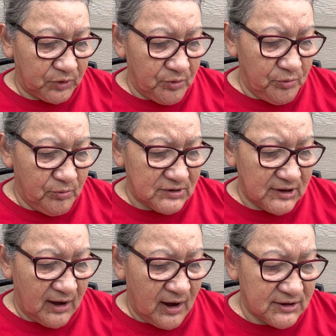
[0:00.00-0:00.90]
who was a
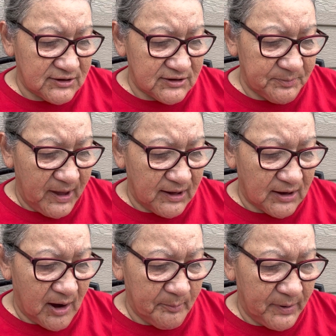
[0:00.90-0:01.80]
Hudson's Bay
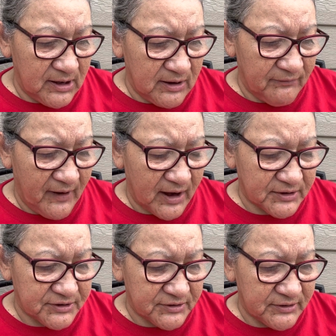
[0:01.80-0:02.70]
Company
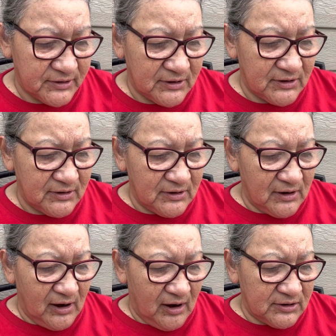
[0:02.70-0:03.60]
factor
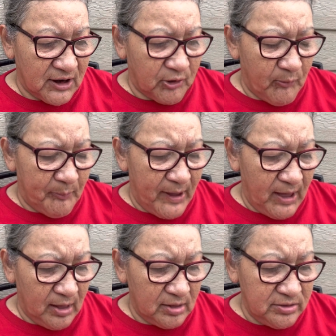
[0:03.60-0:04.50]
on the
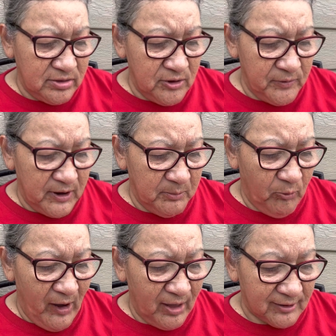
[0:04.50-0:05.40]
Qu'Appelle, knew him
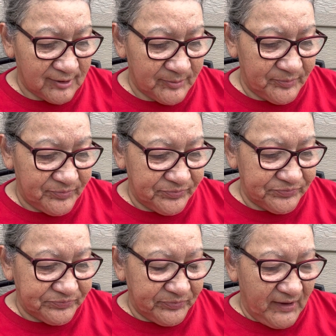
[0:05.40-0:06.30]
well
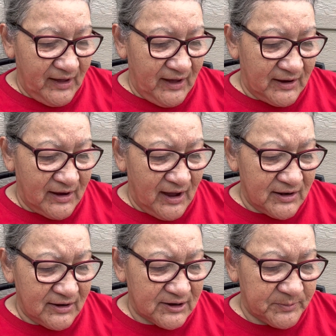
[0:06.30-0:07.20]
and had
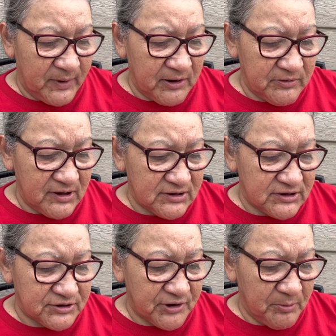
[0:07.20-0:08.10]

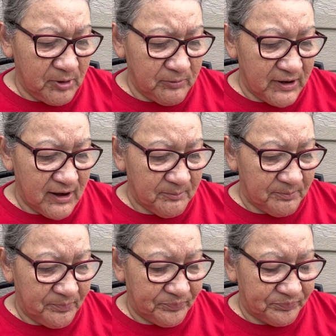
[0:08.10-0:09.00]
experienced trouble with him.